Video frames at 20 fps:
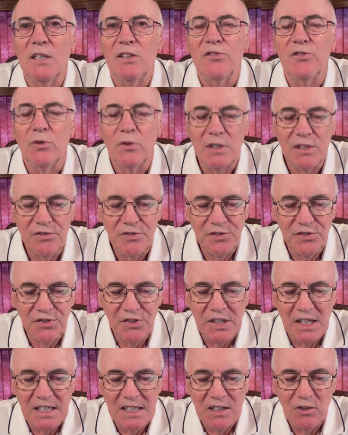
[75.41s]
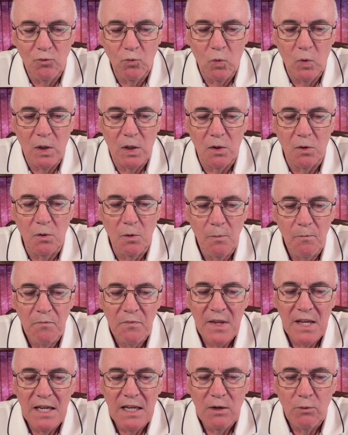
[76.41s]
It's known as the second woe.
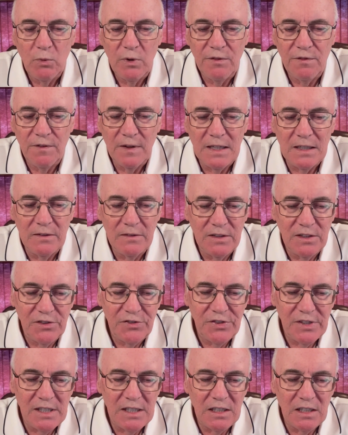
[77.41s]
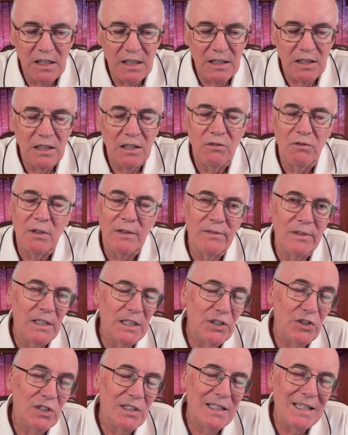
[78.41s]
We found this in
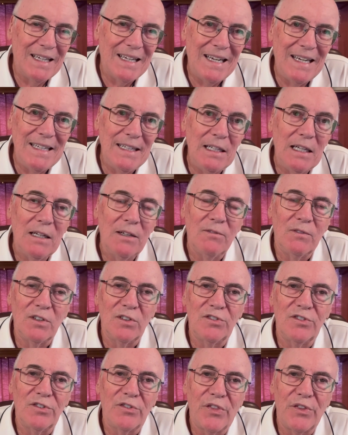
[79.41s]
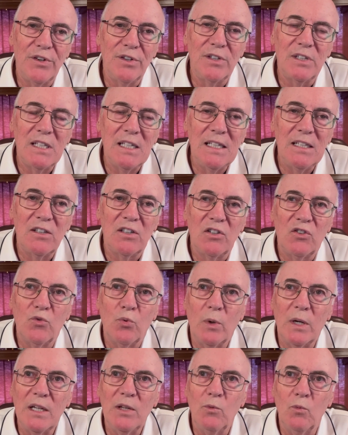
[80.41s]
Revelation 9, verses 13 to
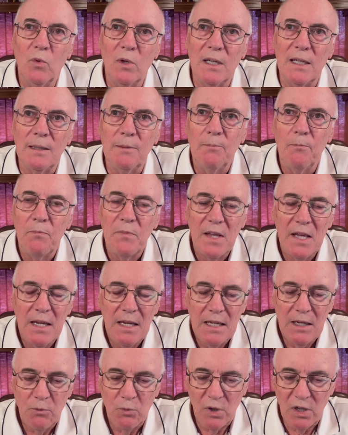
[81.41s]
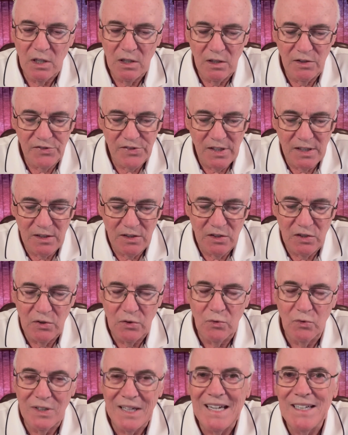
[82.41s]
21. We're going to start
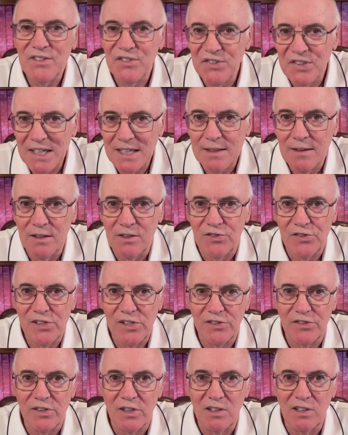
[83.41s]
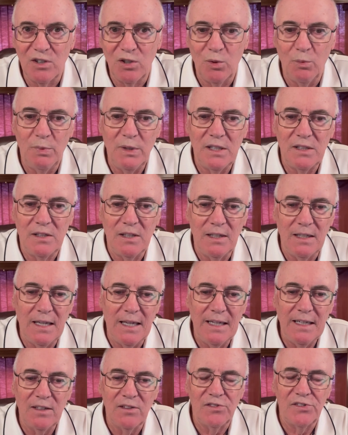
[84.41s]
to dissect this just a little bit
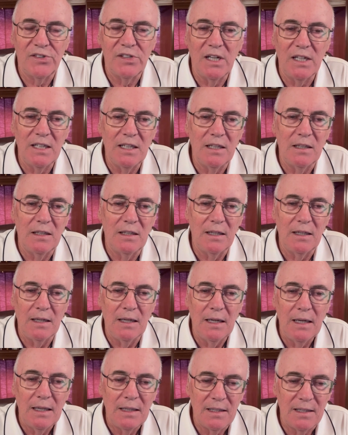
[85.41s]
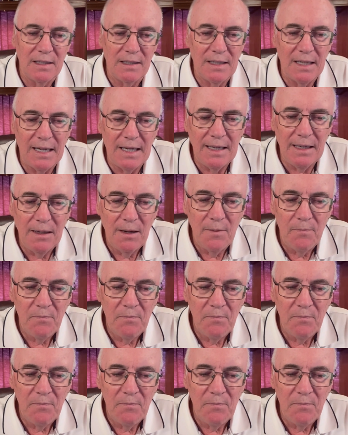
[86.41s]
today and study it today.